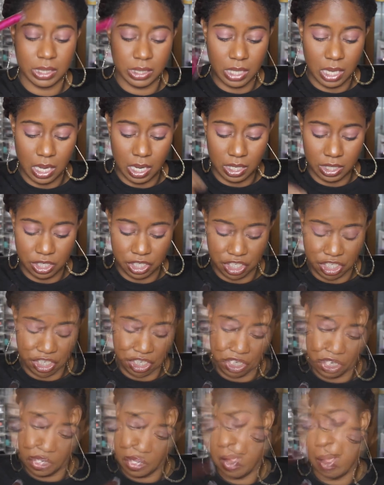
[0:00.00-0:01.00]

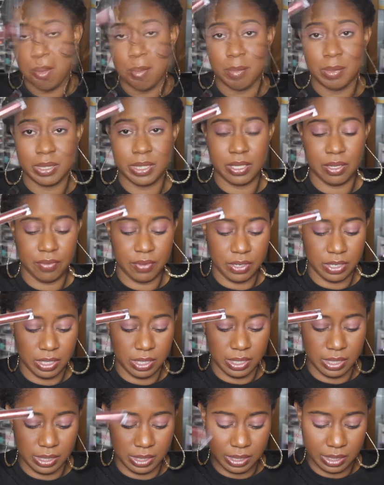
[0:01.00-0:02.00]
Touch,
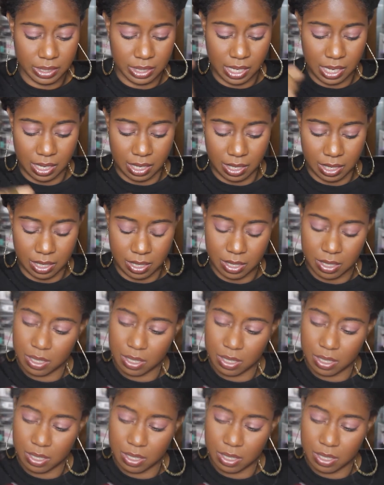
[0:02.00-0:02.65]
Materialistic,